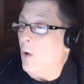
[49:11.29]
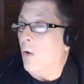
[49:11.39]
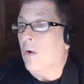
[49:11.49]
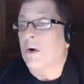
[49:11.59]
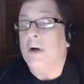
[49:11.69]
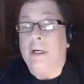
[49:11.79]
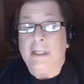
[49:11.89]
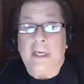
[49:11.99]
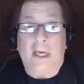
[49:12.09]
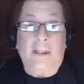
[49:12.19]
Or
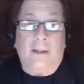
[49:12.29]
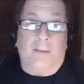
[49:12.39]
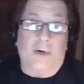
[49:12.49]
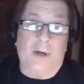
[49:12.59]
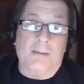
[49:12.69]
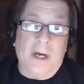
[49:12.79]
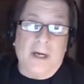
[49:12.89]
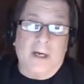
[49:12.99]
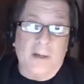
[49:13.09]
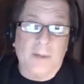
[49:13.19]
again, I'll bring it
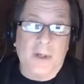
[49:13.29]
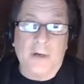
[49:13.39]
back up,